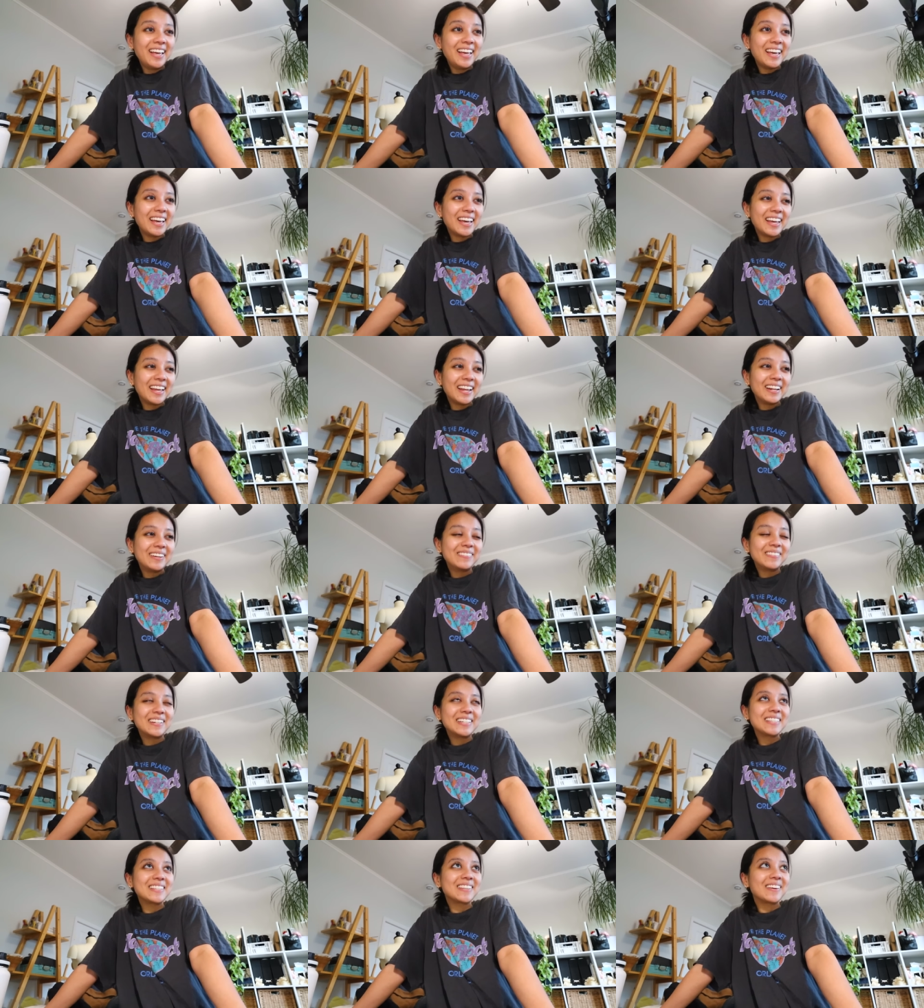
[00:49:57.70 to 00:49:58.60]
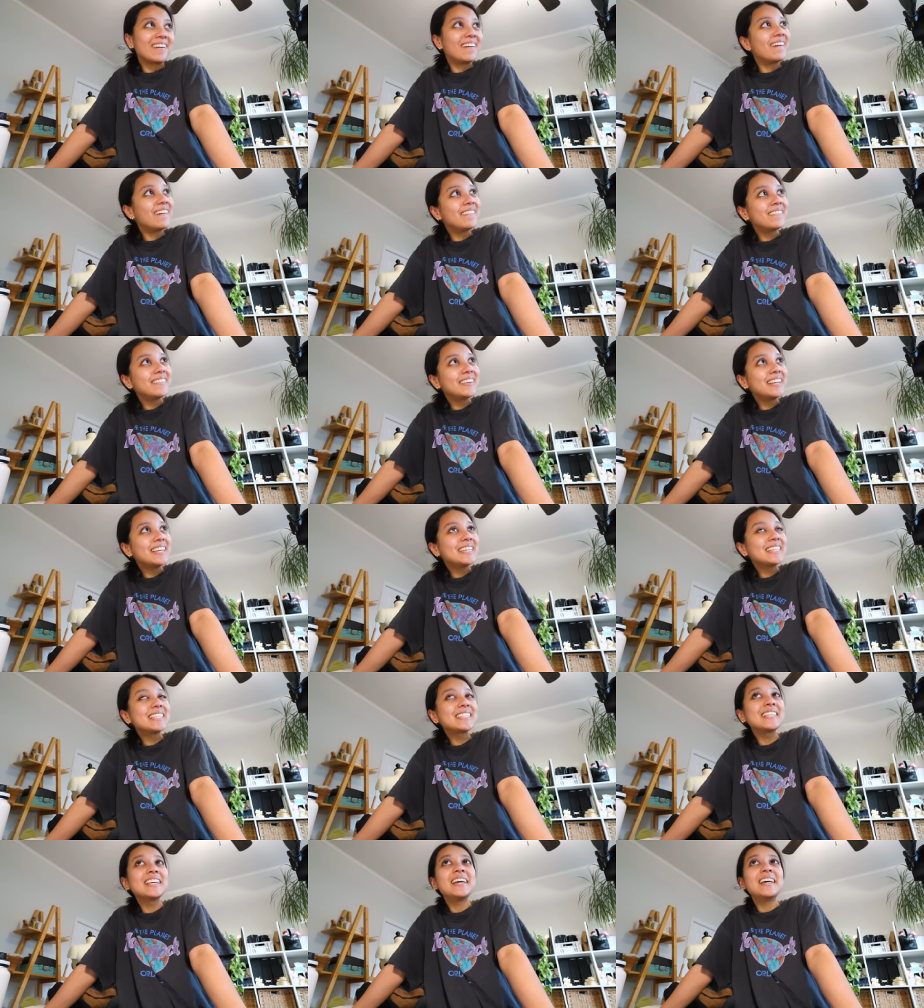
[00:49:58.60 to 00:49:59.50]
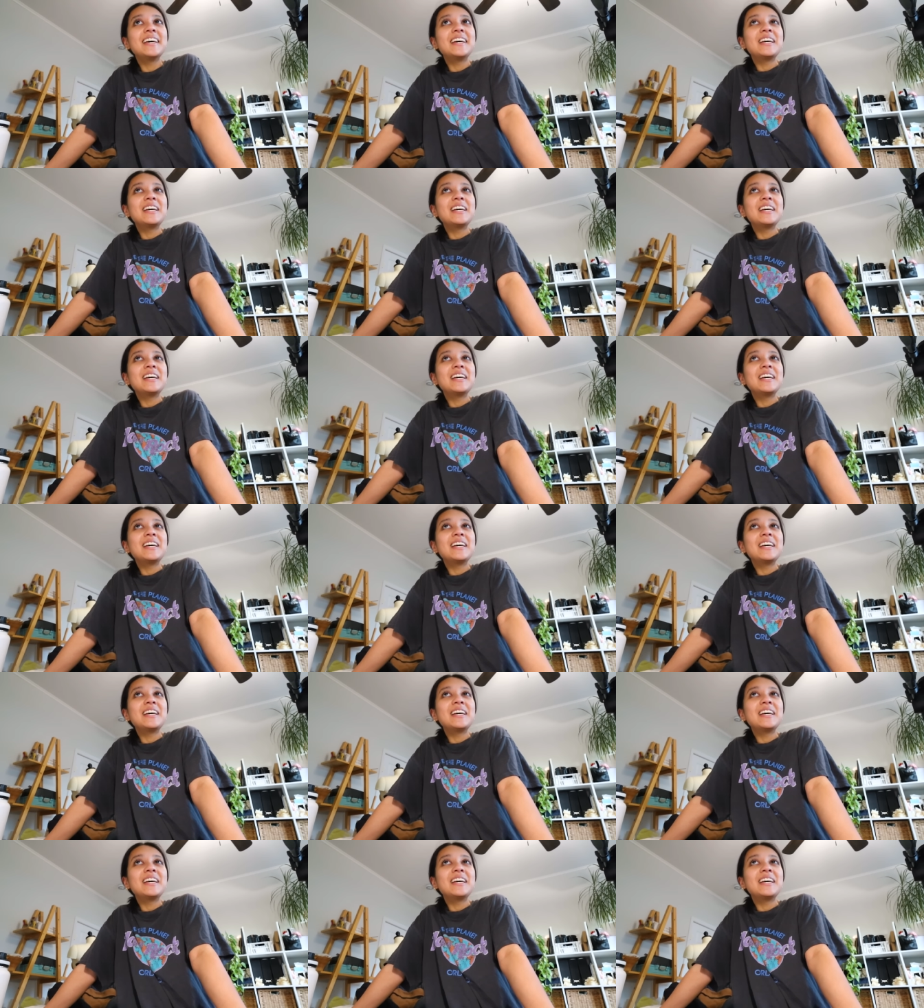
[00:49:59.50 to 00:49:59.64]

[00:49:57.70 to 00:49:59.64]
and went into the office